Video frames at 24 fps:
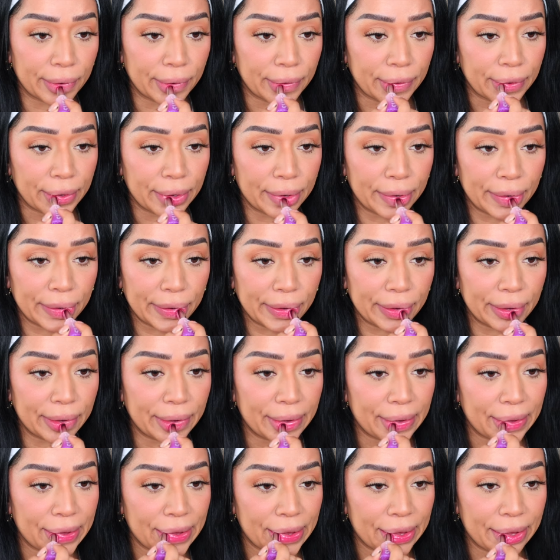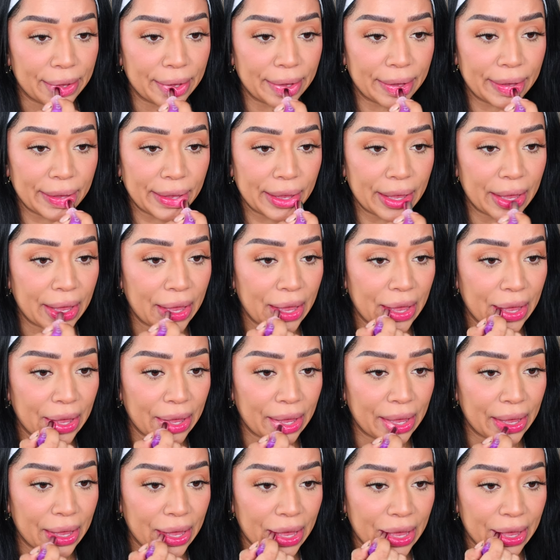
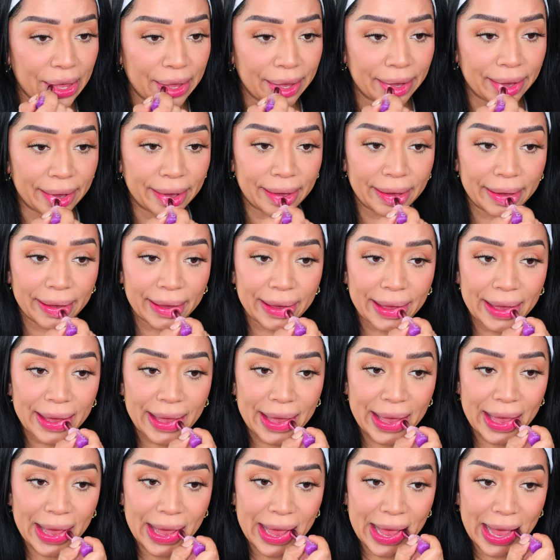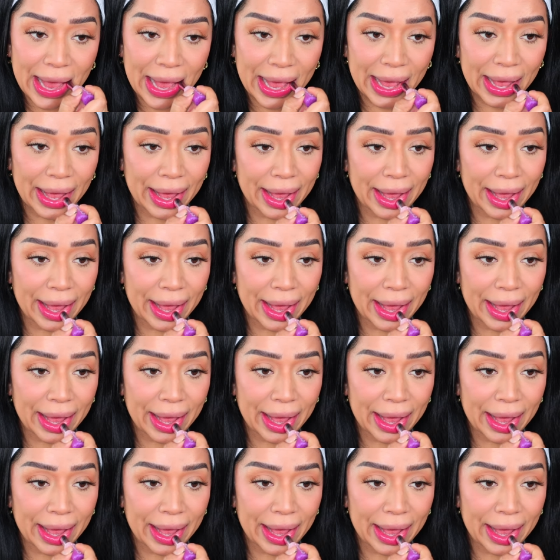No one is speaking in this clip.